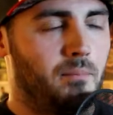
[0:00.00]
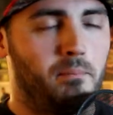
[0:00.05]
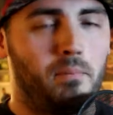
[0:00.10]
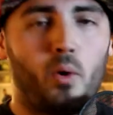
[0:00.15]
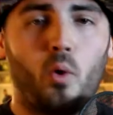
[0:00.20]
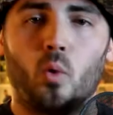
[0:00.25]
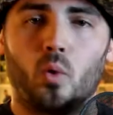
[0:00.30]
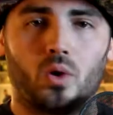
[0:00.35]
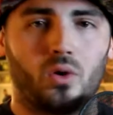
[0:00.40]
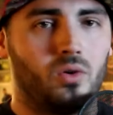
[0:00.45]

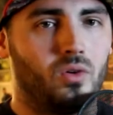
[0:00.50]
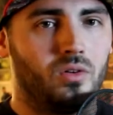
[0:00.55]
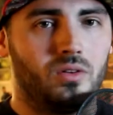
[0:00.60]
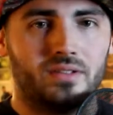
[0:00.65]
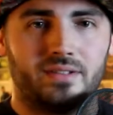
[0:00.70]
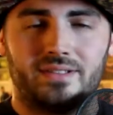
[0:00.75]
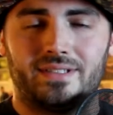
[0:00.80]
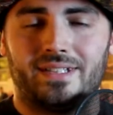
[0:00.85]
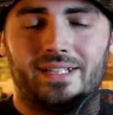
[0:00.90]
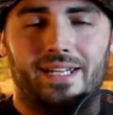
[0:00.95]
portal
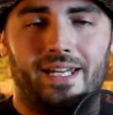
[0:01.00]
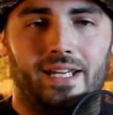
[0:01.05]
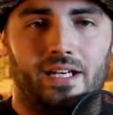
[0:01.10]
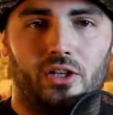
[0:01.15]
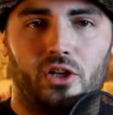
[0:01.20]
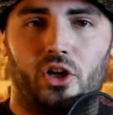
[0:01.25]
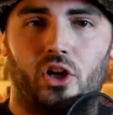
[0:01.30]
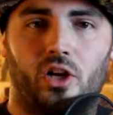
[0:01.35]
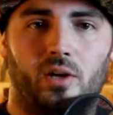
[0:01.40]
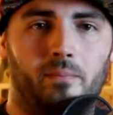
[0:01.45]
to
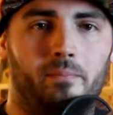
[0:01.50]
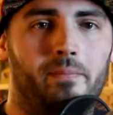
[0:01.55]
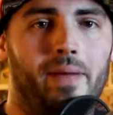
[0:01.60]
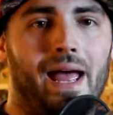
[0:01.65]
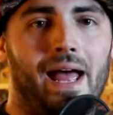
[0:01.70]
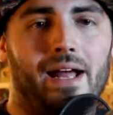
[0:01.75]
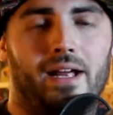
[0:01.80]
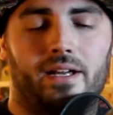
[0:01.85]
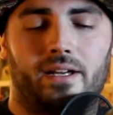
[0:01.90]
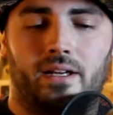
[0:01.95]
get Kurt
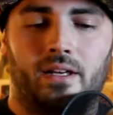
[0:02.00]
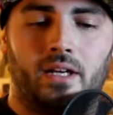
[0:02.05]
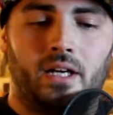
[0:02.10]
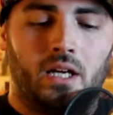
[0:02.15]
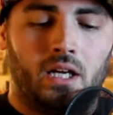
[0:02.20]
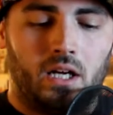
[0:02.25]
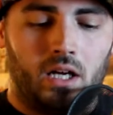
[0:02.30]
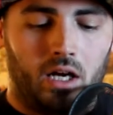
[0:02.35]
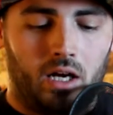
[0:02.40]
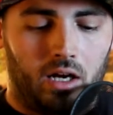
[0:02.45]
back
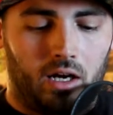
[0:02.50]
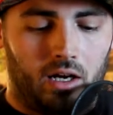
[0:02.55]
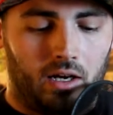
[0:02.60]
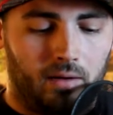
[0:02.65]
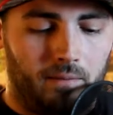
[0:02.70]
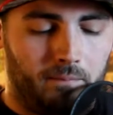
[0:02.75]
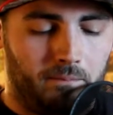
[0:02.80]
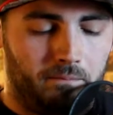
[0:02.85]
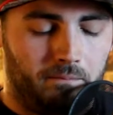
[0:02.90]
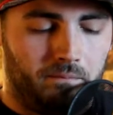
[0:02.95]

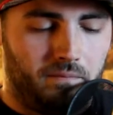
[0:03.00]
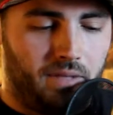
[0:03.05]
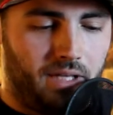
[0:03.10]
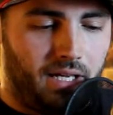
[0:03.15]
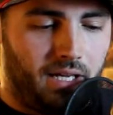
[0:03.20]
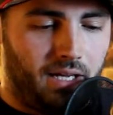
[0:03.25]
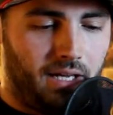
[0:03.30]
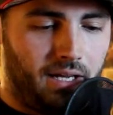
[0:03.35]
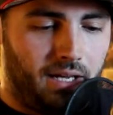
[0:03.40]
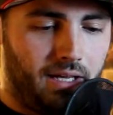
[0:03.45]

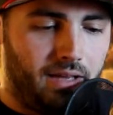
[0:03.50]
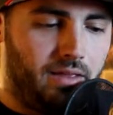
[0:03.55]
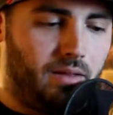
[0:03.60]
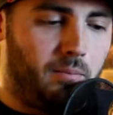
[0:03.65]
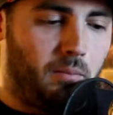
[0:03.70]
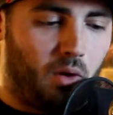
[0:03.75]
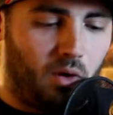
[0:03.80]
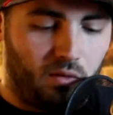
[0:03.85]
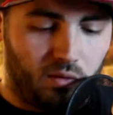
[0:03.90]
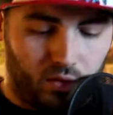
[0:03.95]
in the
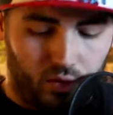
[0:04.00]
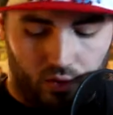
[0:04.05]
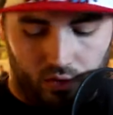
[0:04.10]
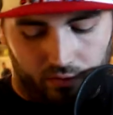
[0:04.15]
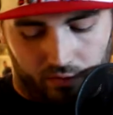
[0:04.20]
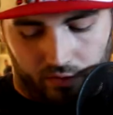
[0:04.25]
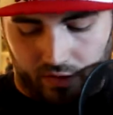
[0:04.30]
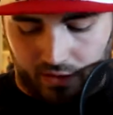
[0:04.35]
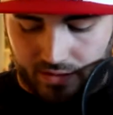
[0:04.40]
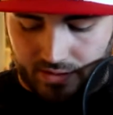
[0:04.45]
Marvel
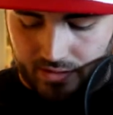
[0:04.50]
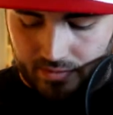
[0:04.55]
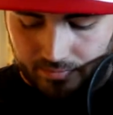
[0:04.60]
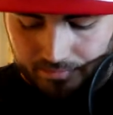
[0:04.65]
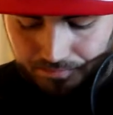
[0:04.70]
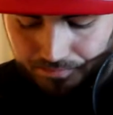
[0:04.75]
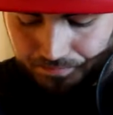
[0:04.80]
Universe.